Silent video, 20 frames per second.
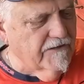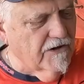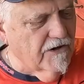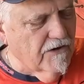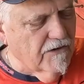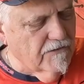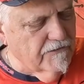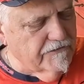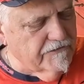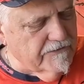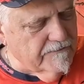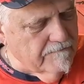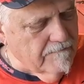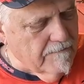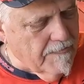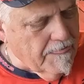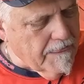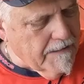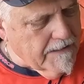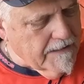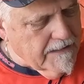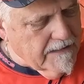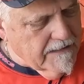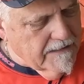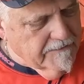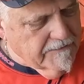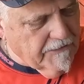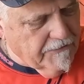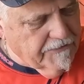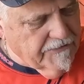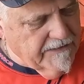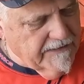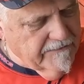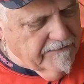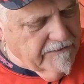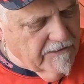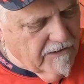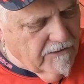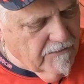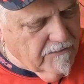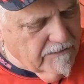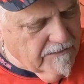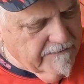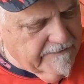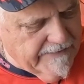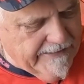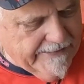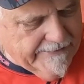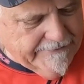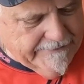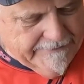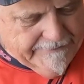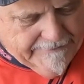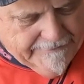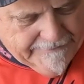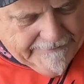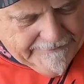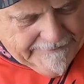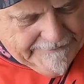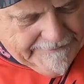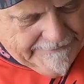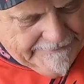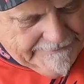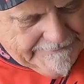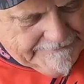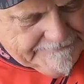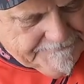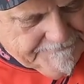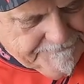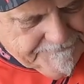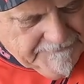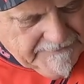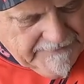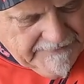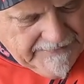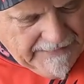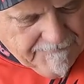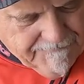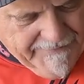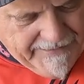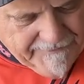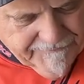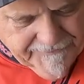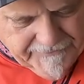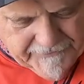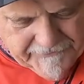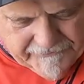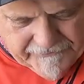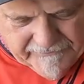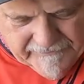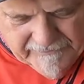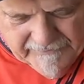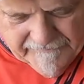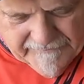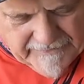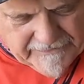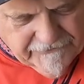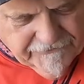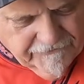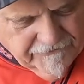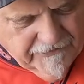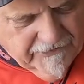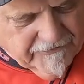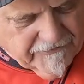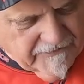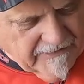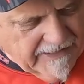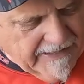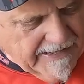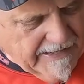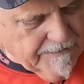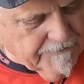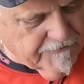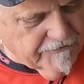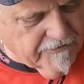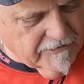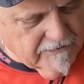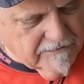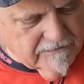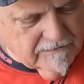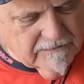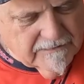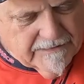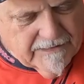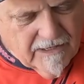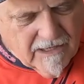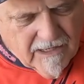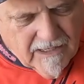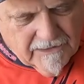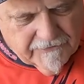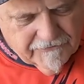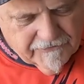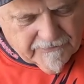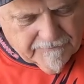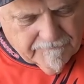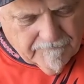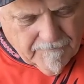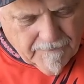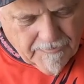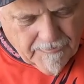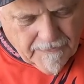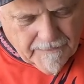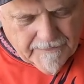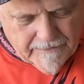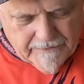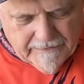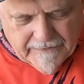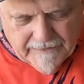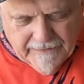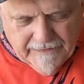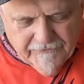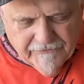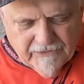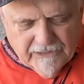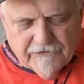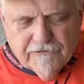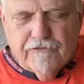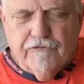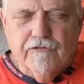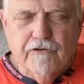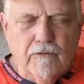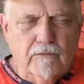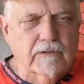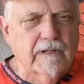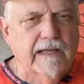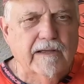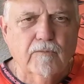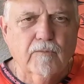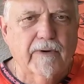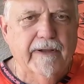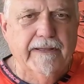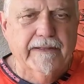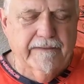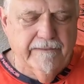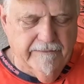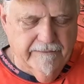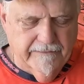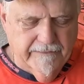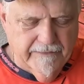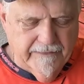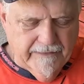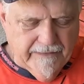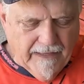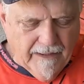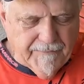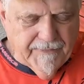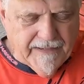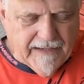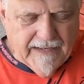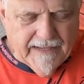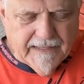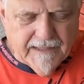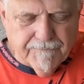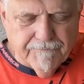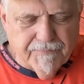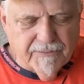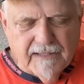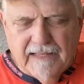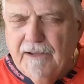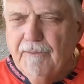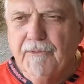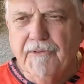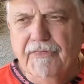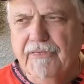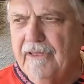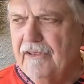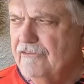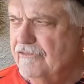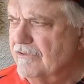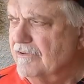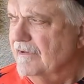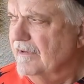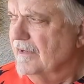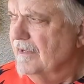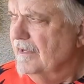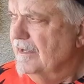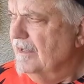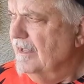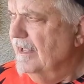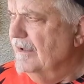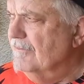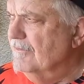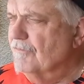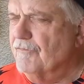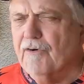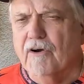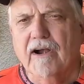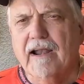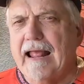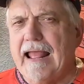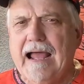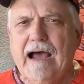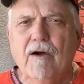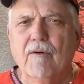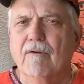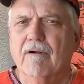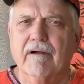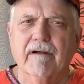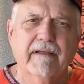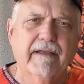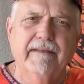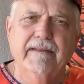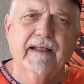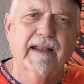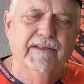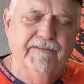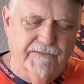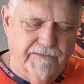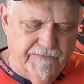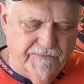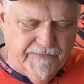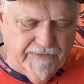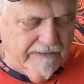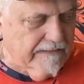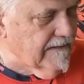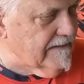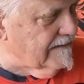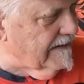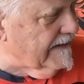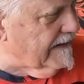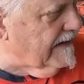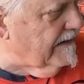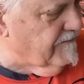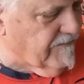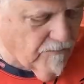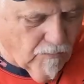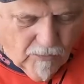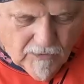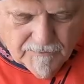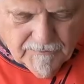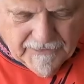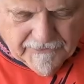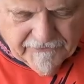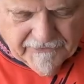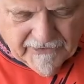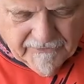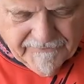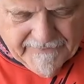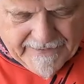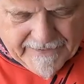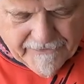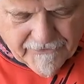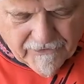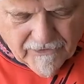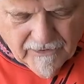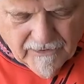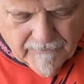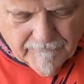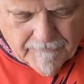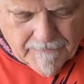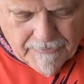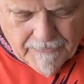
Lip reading: those. The thing though that about this that is just absolutely awesome is it's so lightweight. I mean, I can play with this for an hour and not even feel it like I've worn myself out at all.